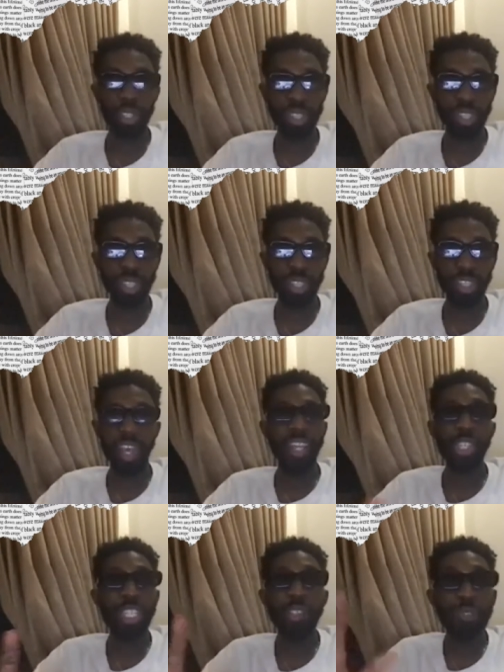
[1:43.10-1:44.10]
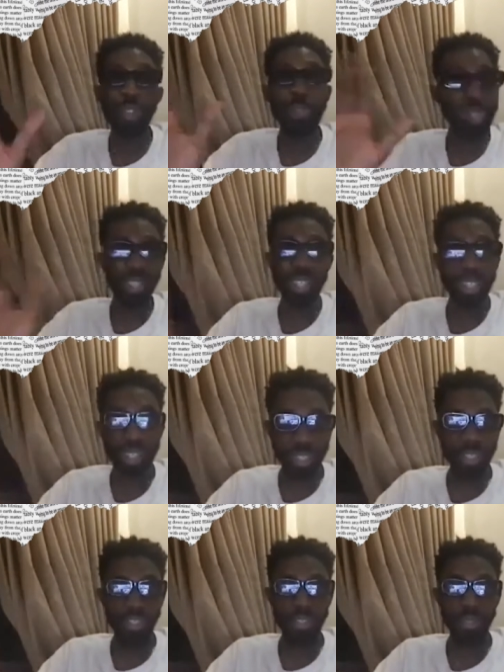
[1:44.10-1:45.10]
things. She doesn't even do skits.
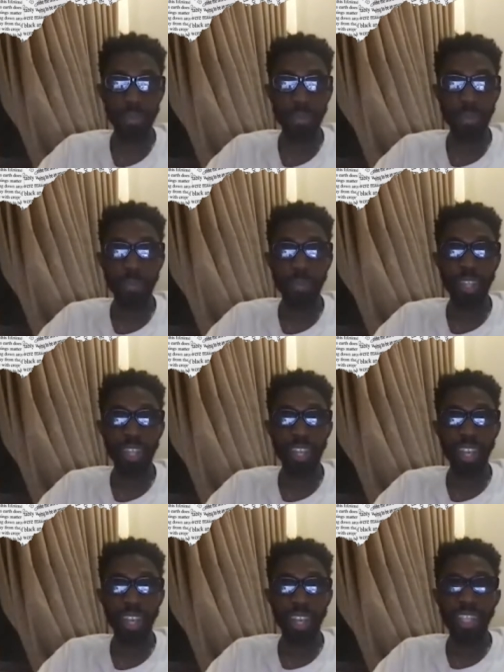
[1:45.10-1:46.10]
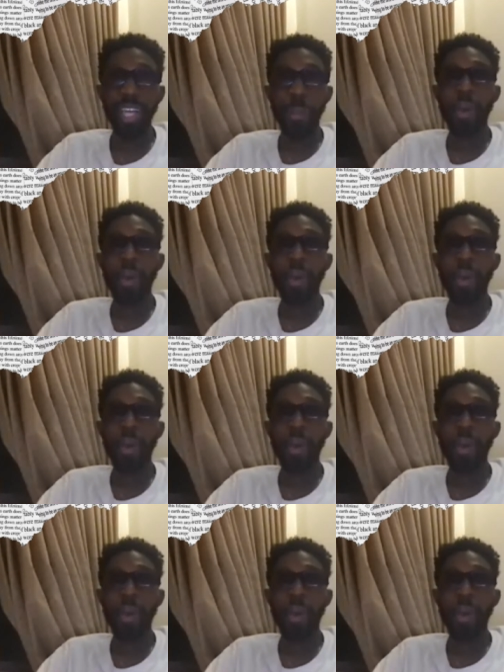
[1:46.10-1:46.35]
Think about